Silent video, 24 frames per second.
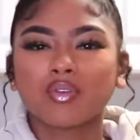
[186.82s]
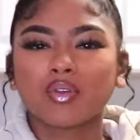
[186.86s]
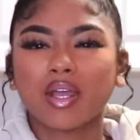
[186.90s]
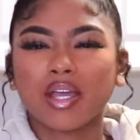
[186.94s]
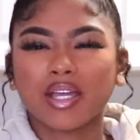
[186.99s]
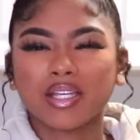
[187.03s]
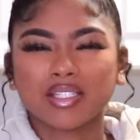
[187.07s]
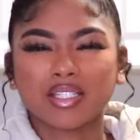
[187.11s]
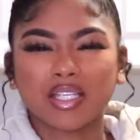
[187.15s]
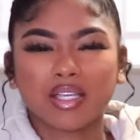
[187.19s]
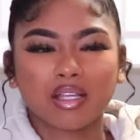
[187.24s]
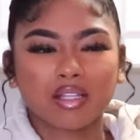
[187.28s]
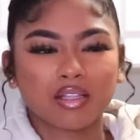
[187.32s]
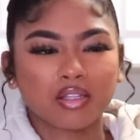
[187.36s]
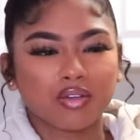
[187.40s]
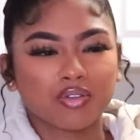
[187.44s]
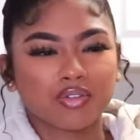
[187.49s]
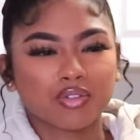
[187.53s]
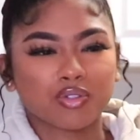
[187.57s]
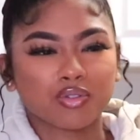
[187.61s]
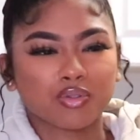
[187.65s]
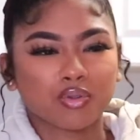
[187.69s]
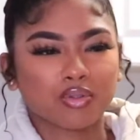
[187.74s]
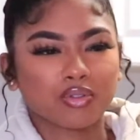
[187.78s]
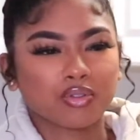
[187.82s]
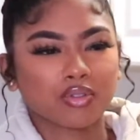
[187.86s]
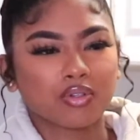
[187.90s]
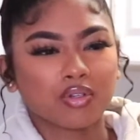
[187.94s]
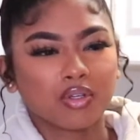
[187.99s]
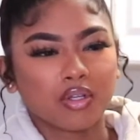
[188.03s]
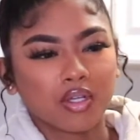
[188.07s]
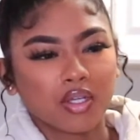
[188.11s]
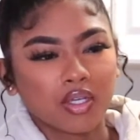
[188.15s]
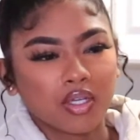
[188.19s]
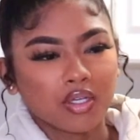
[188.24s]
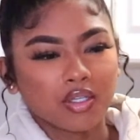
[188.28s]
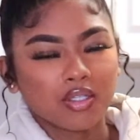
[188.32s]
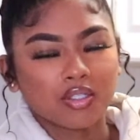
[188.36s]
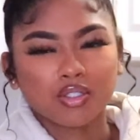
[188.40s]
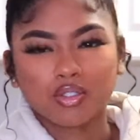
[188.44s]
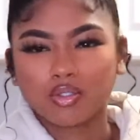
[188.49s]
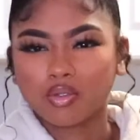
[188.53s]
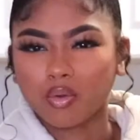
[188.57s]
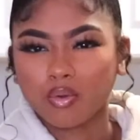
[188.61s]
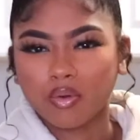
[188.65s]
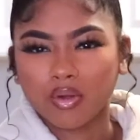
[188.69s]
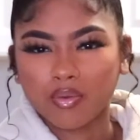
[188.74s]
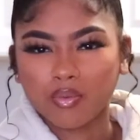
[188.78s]
guys like a little short
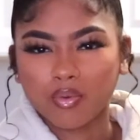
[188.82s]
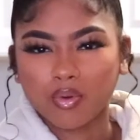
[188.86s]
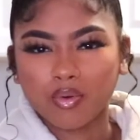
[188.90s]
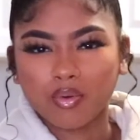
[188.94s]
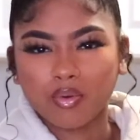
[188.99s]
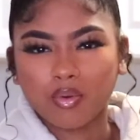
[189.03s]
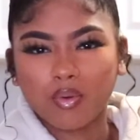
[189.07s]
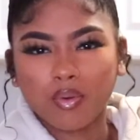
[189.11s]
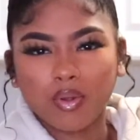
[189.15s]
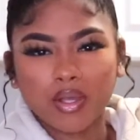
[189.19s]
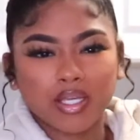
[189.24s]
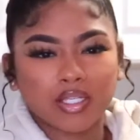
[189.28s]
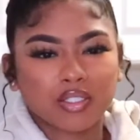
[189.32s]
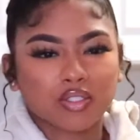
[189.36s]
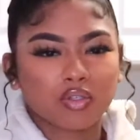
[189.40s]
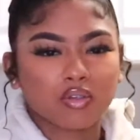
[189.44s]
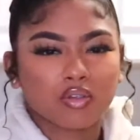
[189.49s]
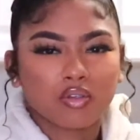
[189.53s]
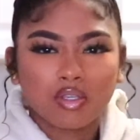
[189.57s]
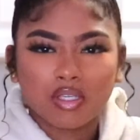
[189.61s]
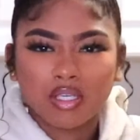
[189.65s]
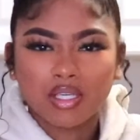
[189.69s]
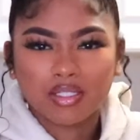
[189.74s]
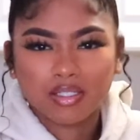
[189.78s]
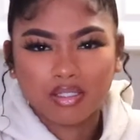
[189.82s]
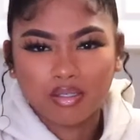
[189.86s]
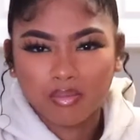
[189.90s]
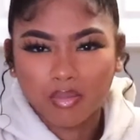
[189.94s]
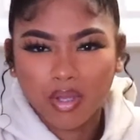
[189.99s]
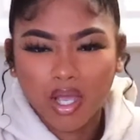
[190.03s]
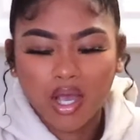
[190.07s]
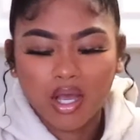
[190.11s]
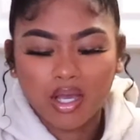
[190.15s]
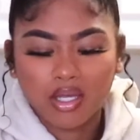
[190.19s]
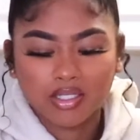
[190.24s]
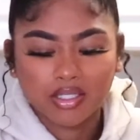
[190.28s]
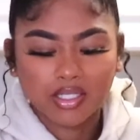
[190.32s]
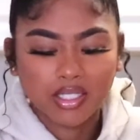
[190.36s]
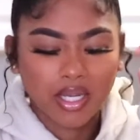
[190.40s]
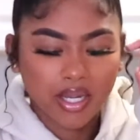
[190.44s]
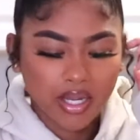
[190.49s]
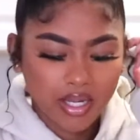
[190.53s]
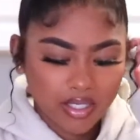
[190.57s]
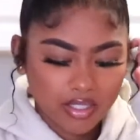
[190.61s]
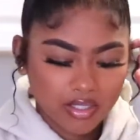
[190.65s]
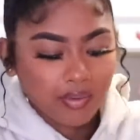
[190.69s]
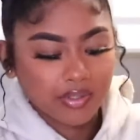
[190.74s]
story real quick so you can get some context.